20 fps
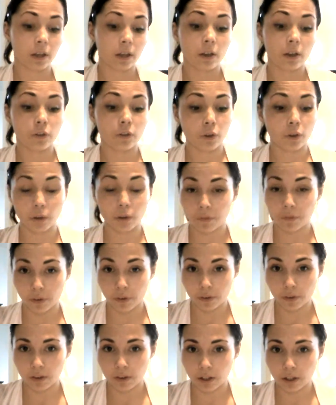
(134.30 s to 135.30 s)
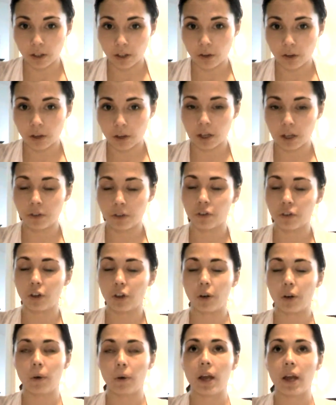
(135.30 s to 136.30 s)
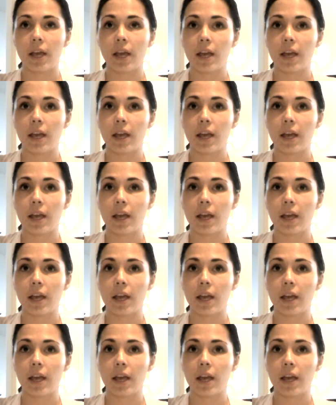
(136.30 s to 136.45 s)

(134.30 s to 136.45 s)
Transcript: So the first thing that you're going to do